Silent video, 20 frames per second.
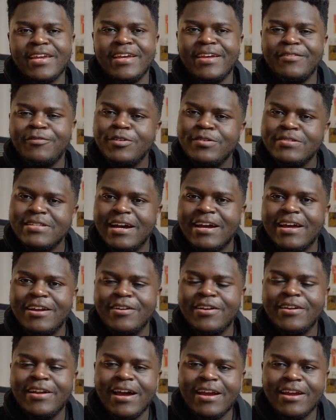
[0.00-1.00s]
It feels like
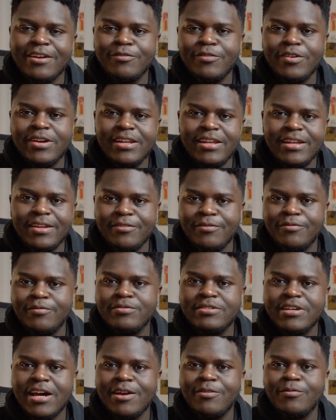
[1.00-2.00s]
I can really
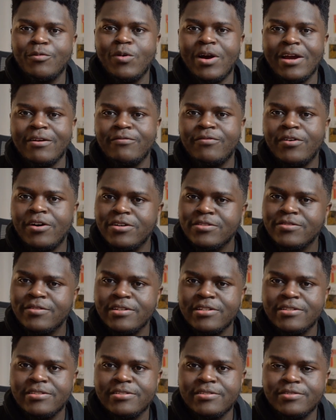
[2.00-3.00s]
type quite fast in
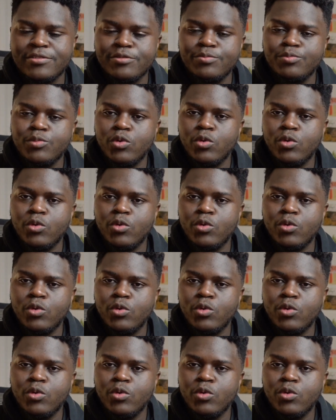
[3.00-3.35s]
this